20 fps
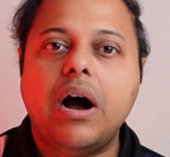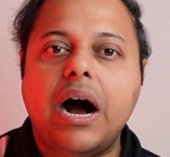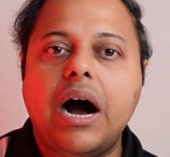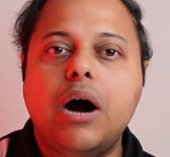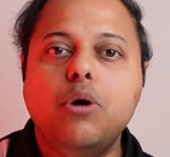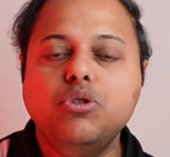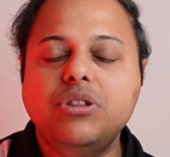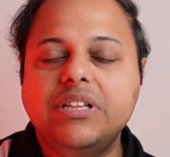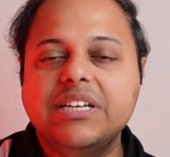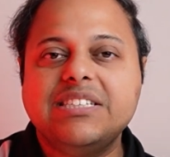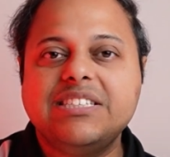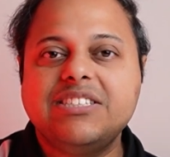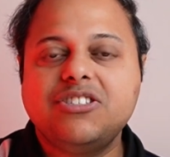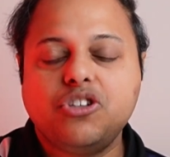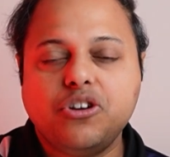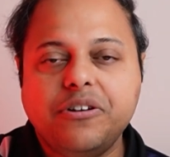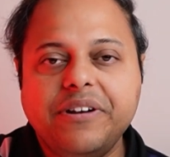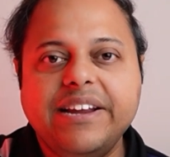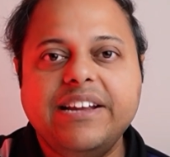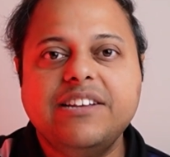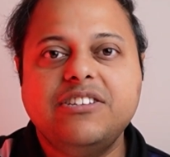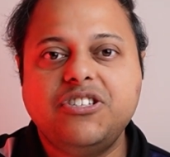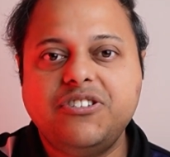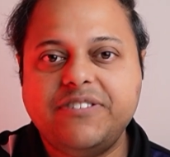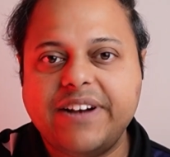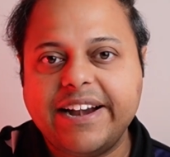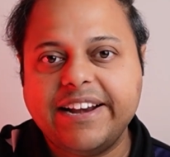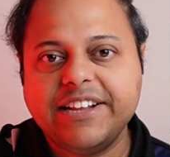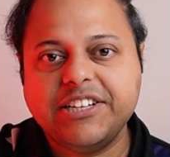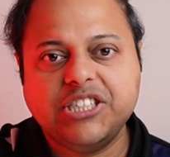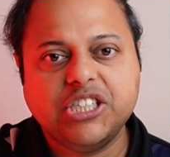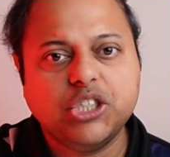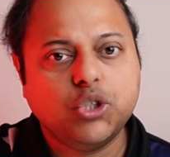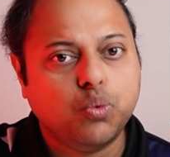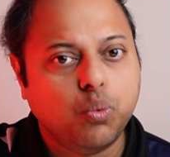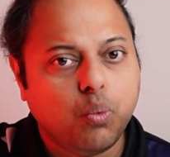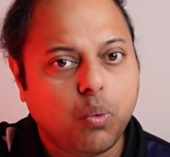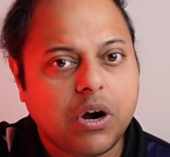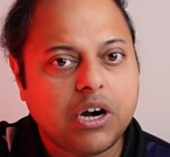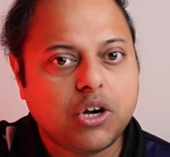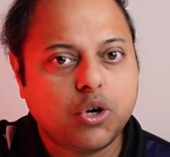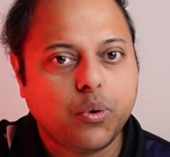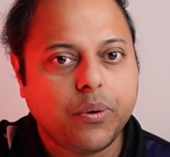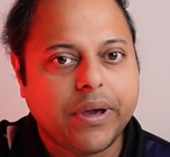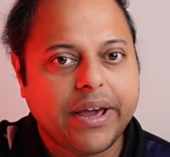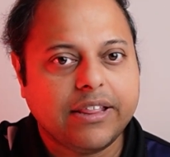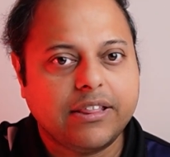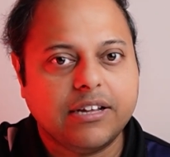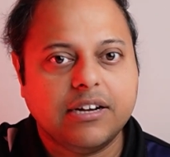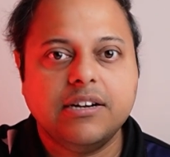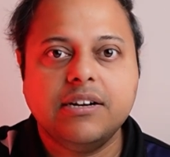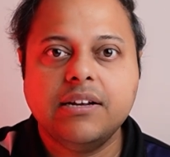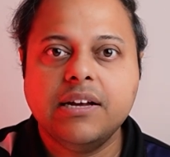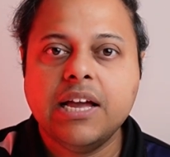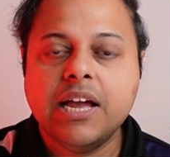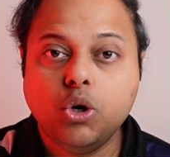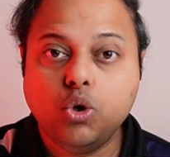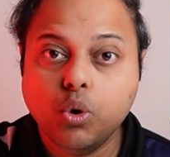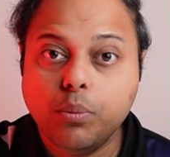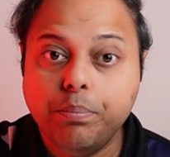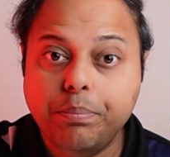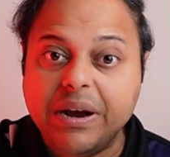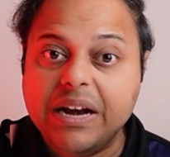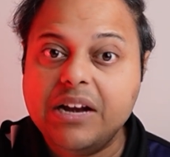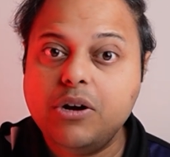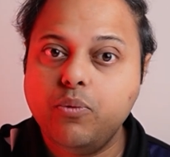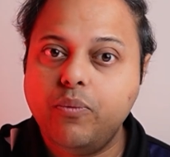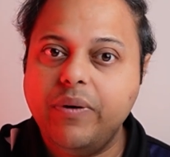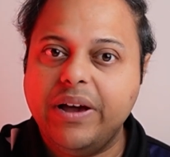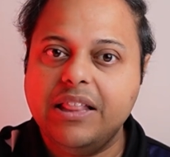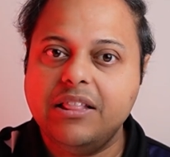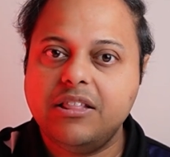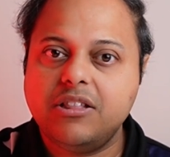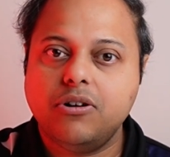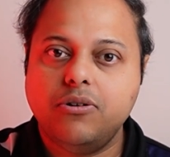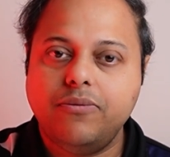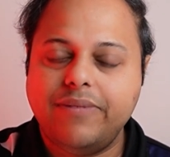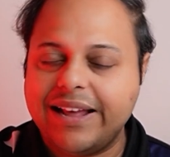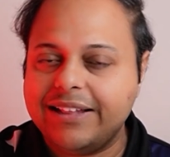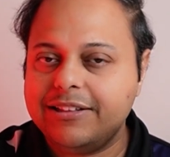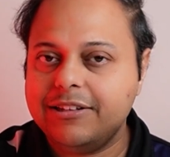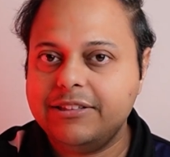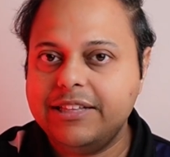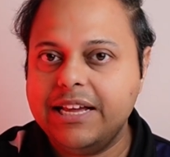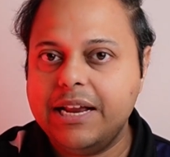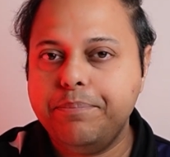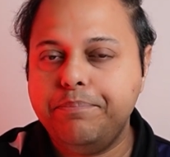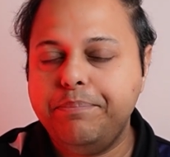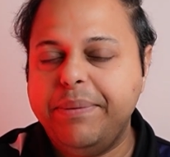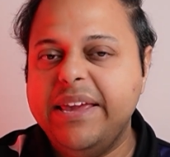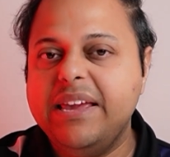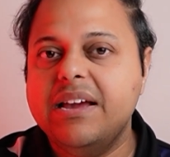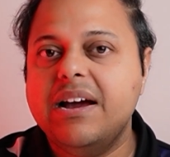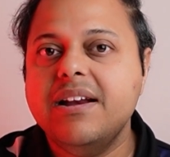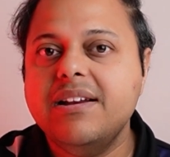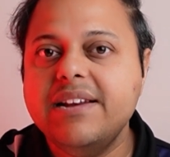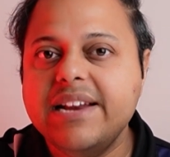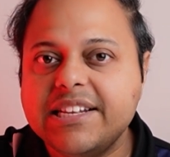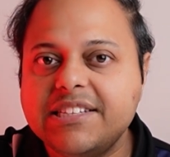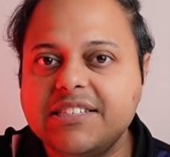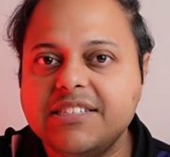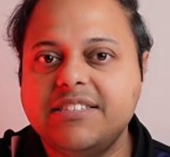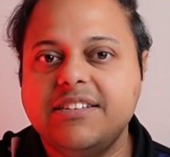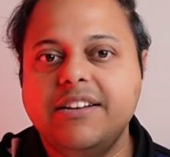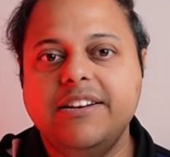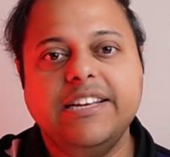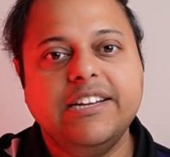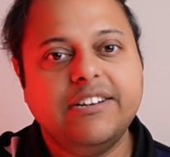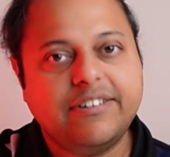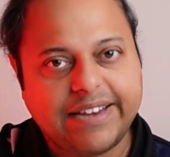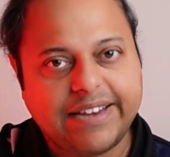how these three strategies work together to build wealth rather than pay unnecessary